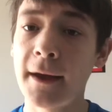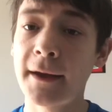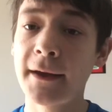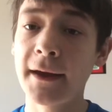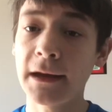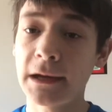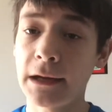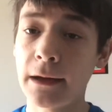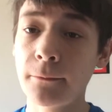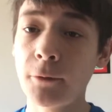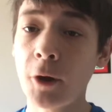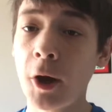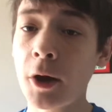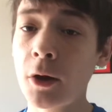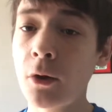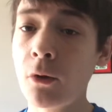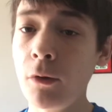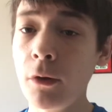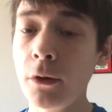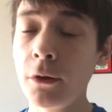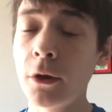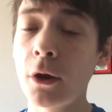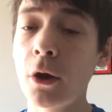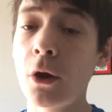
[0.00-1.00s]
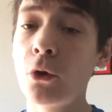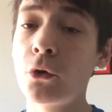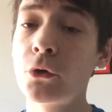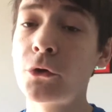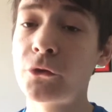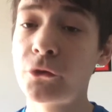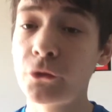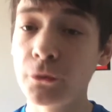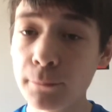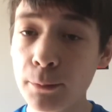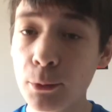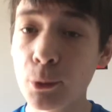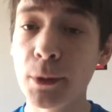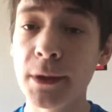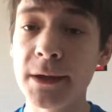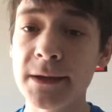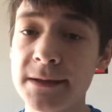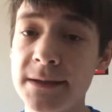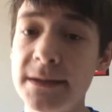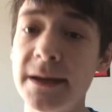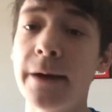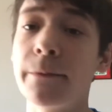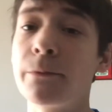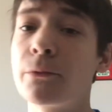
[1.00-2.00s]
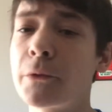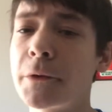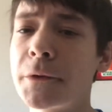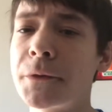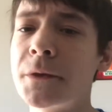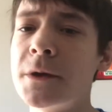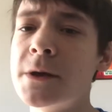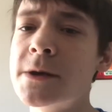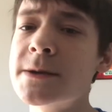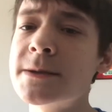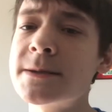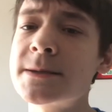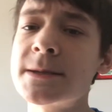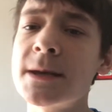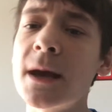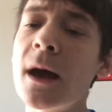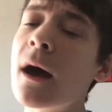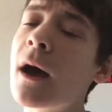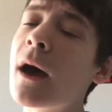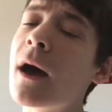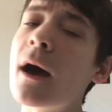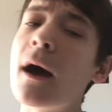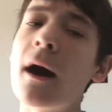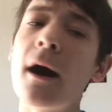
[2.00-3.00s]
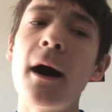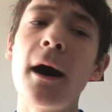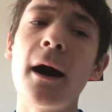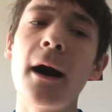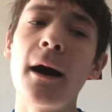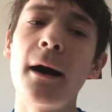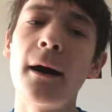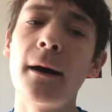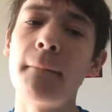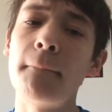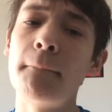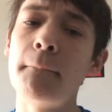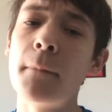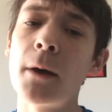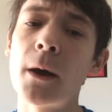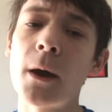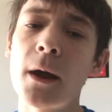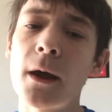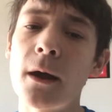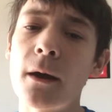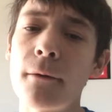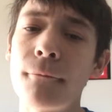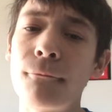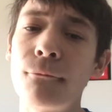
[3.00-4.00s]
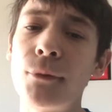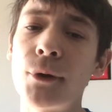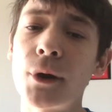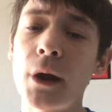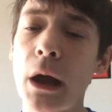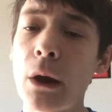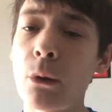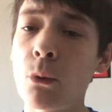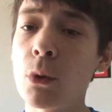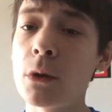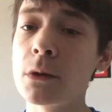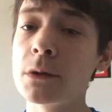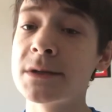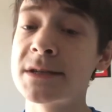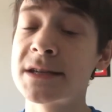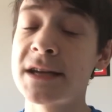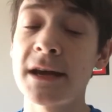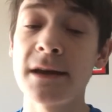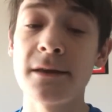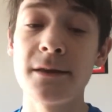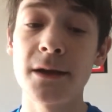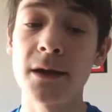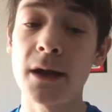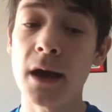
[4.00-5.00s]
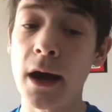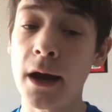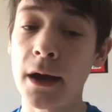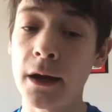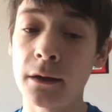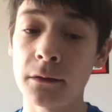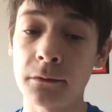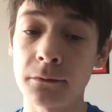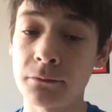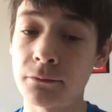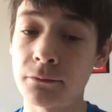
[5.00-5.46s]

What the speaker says: Again, I'm not going to go super in-depth with this, but I will say that I